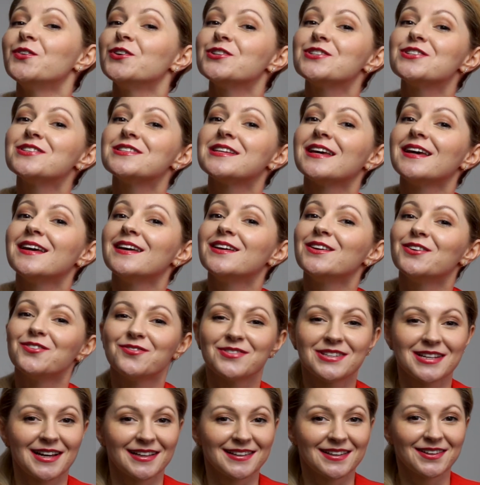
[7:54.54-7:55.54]
today, you've
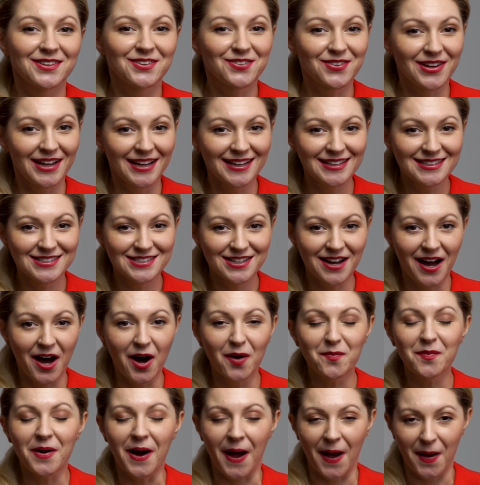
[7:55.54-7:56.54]
done a great
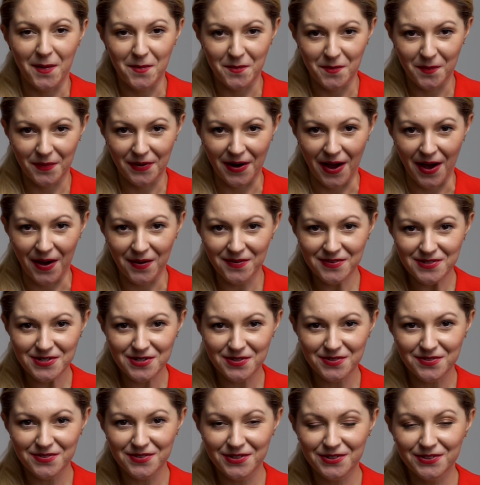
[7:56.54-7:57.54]
job. I am proud
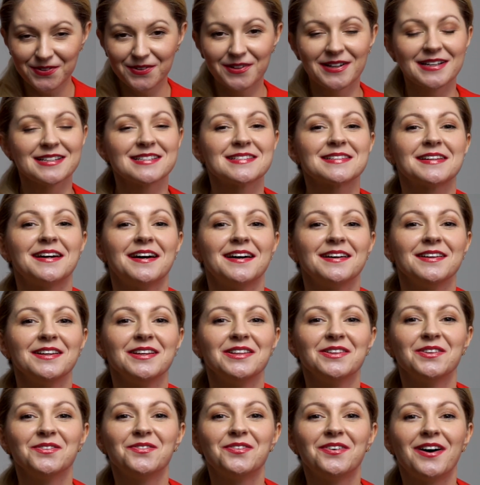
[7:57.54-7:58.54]
of you, and I
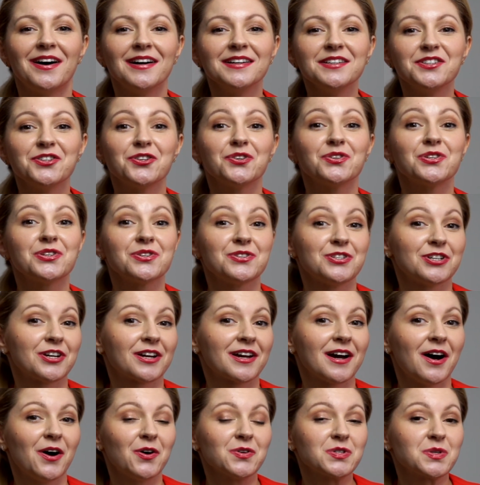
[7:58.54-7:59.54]
invite you to check
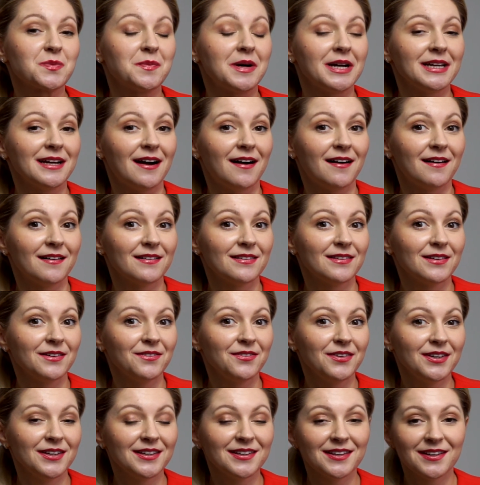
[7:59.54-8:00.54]
out my other
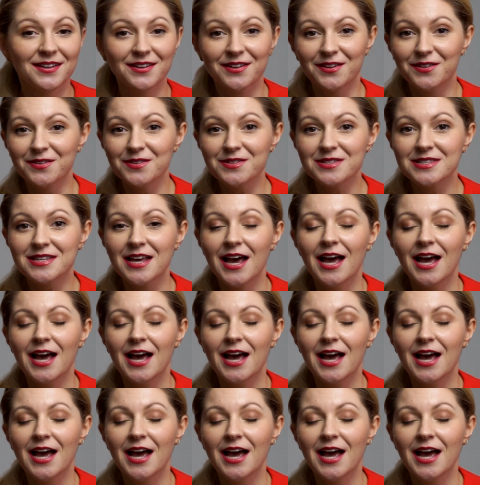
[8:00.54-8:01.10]
videos